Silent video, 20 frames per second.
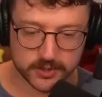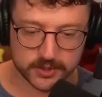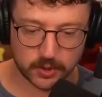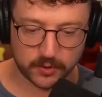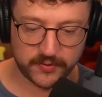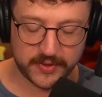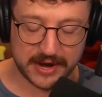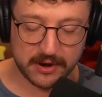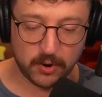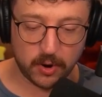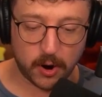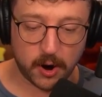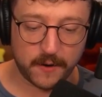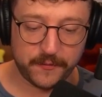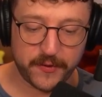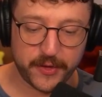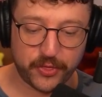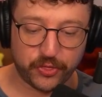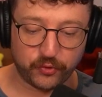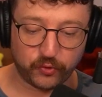So there are
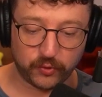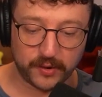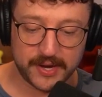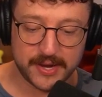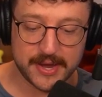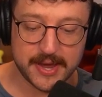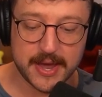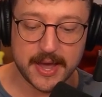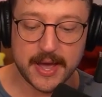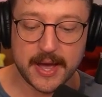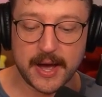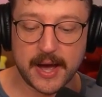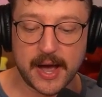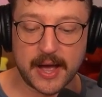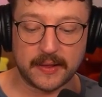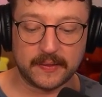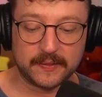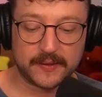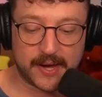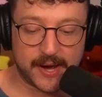the 3
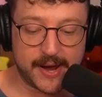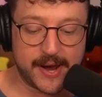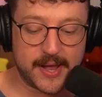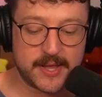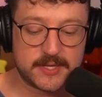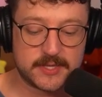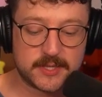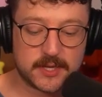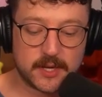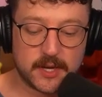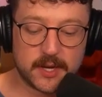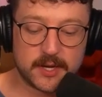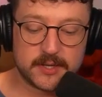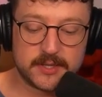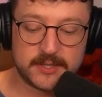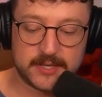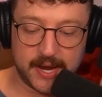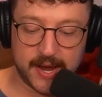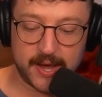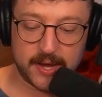alliance
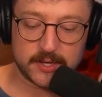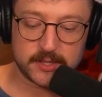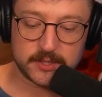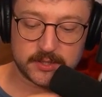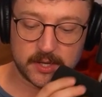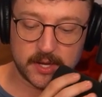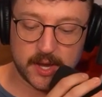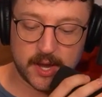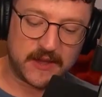decks.